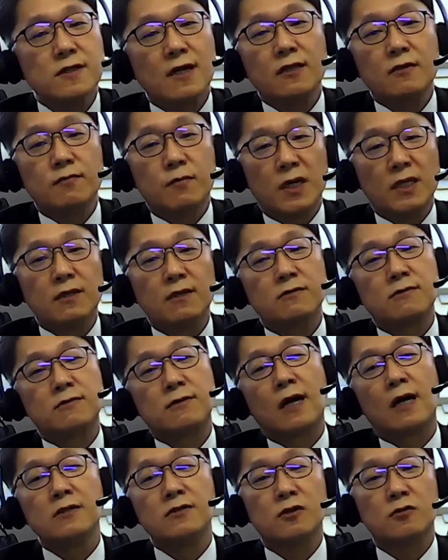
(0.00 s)
panel
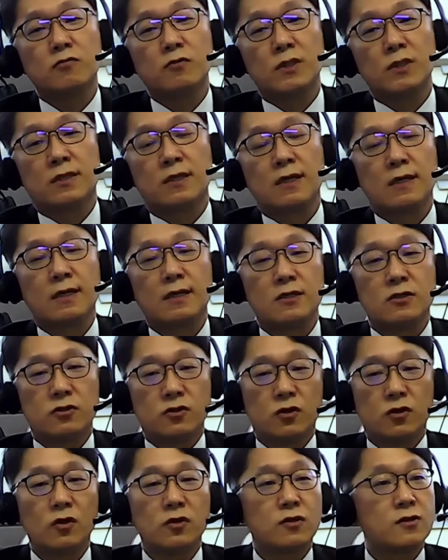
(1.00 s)
discussion with a short
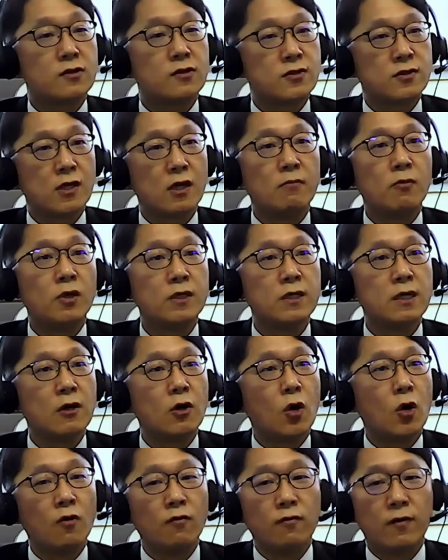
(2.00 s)
summary of
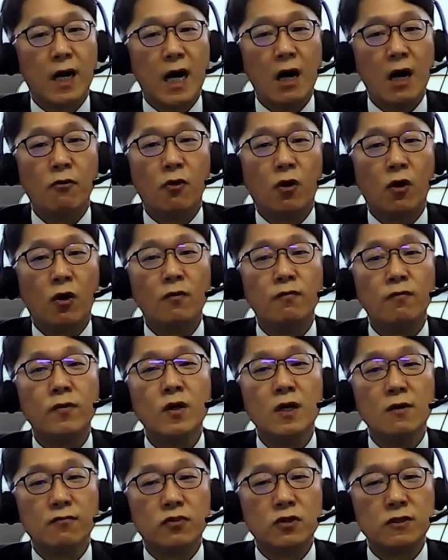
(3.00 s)
our own
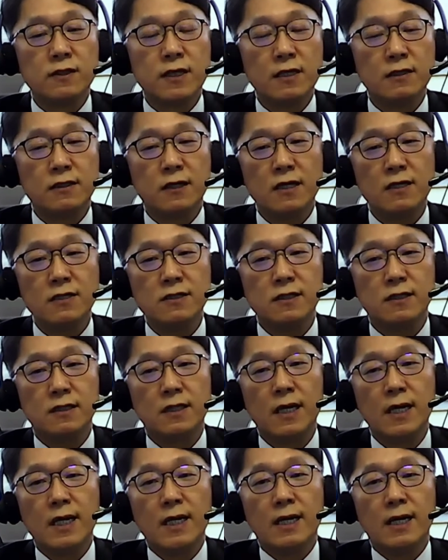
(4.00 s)
presentation.
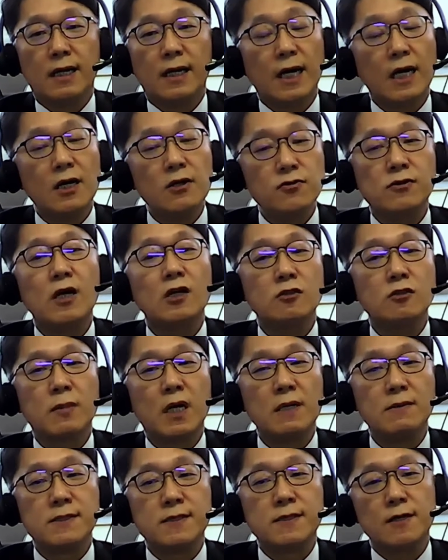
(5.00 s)
I'll start
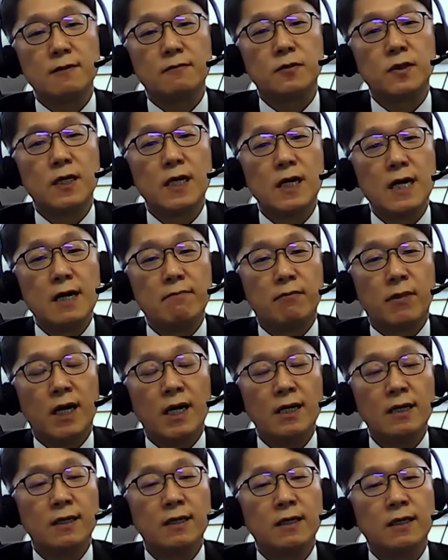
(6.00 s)
myself.
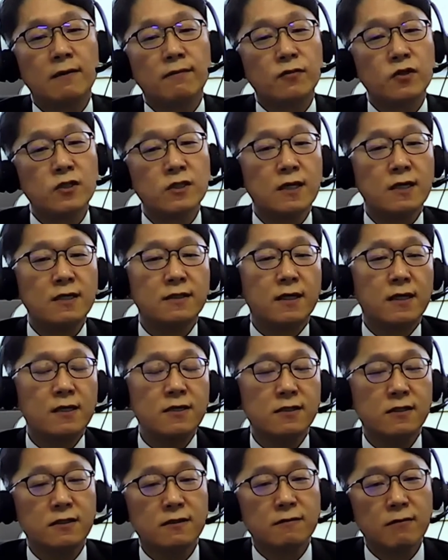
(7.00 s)
My presentation
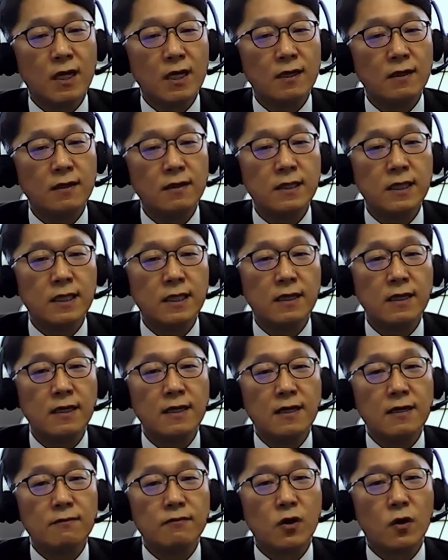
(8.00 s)
mainly
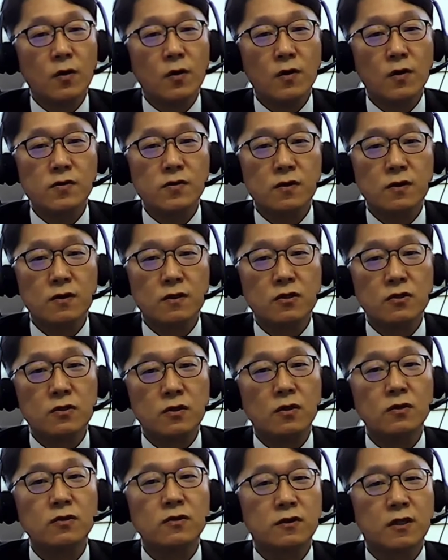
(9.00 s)
focused on the
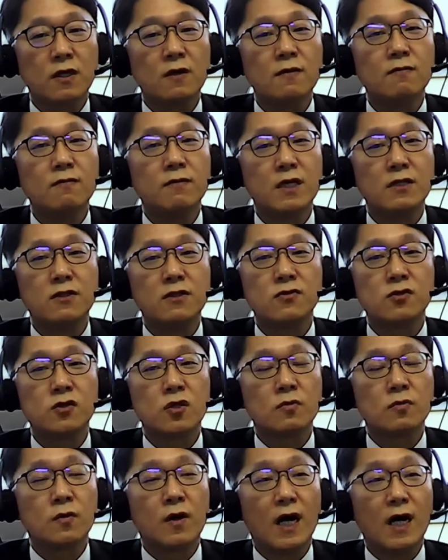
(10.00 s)
short-term measures of
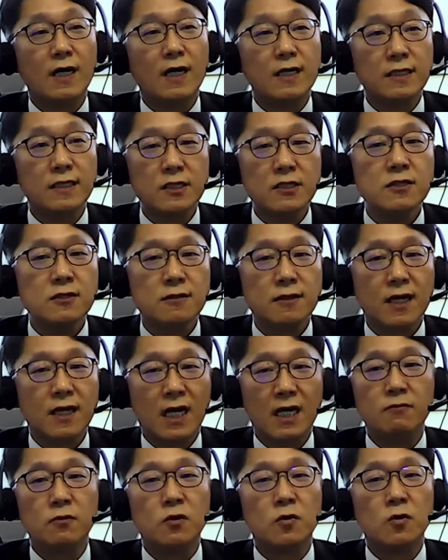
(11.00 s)
initial
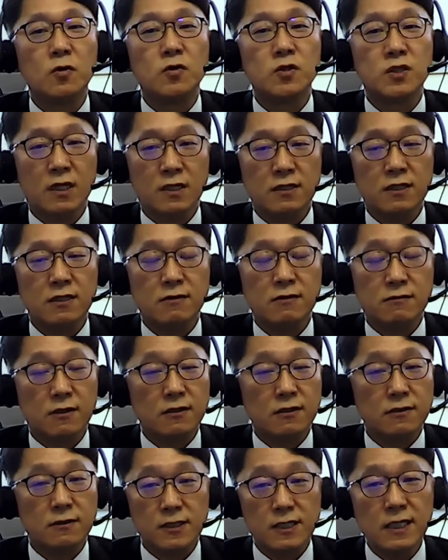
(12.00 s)
IMO GHG
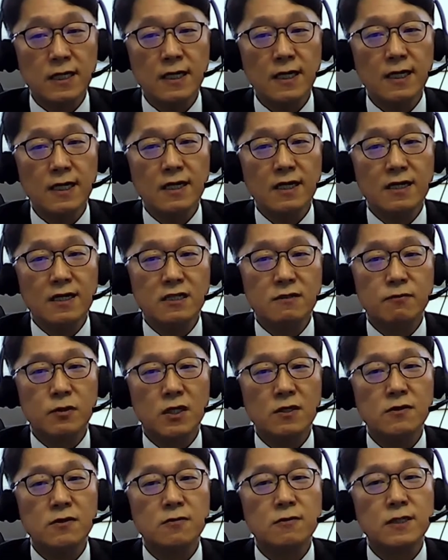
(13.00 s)
strategy,
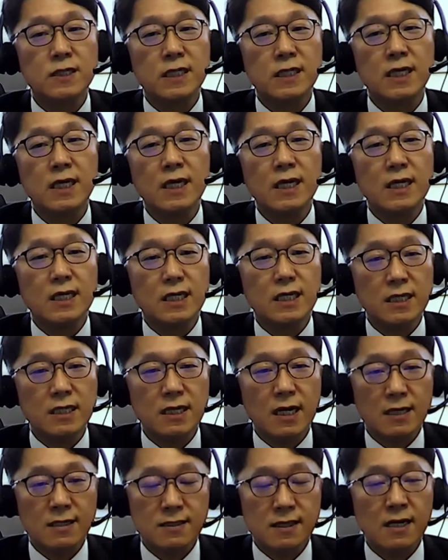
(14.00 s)
especially
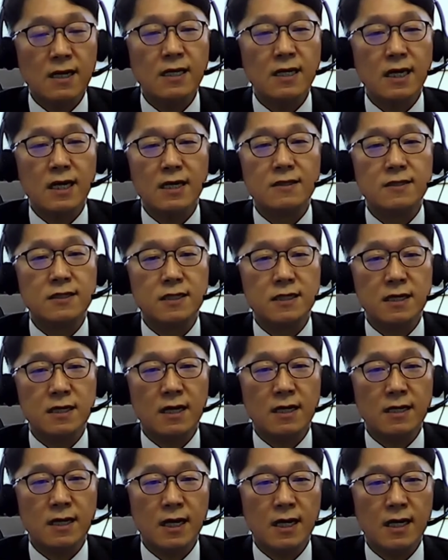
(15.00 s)
EEXI and CII.